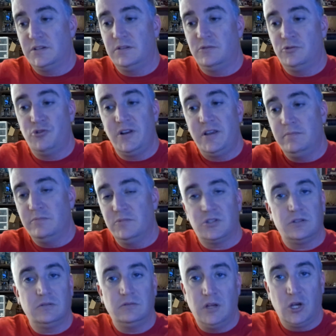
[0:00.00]

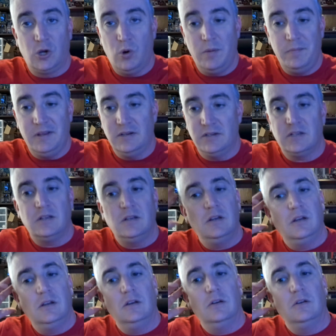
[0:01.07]
Dreams equipment?
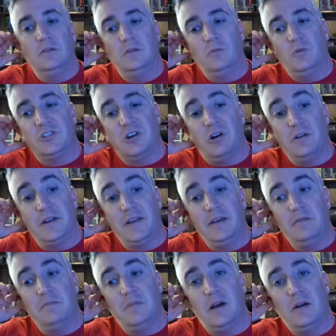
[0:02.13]
Was on
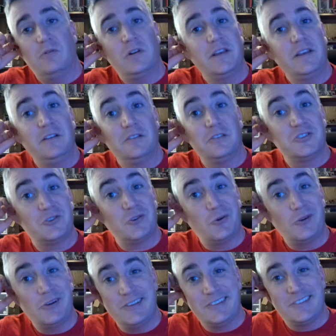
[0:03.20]
him? I want to hear
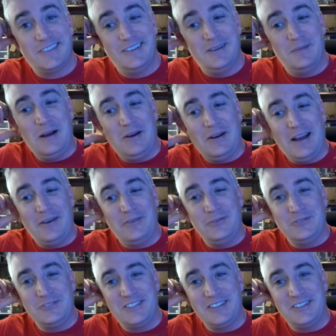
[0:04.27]
stories about how
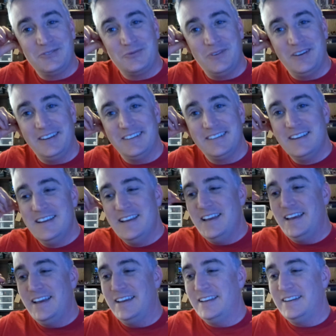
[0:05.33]
those things went
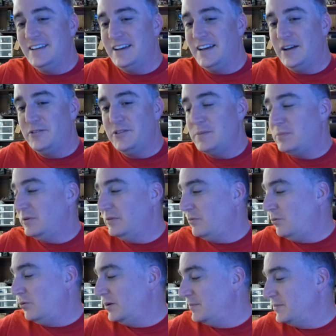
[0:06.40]
and how they
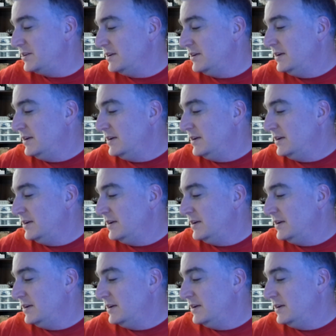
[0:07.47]
performed.